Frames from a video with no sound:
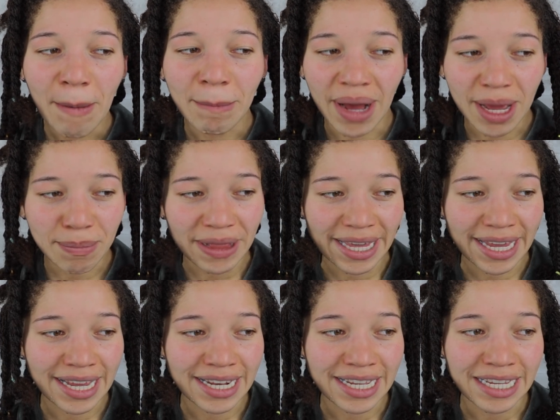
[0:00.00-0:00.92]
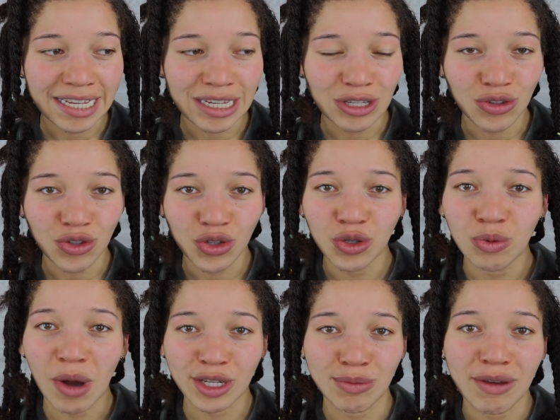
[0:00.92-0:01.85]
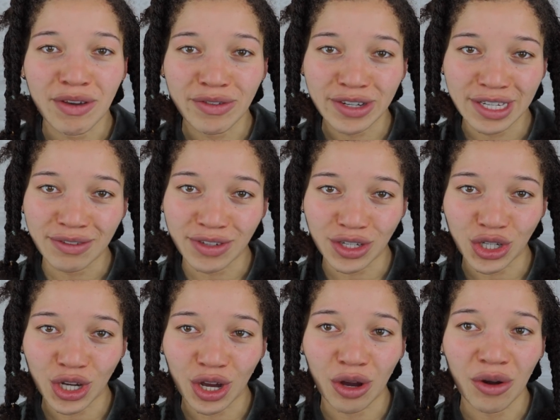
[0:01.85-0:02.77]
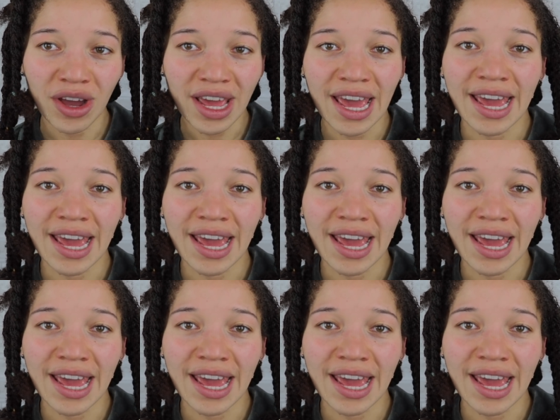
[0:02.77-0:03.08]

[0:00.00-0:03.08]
My plan is to watch my favorite TV show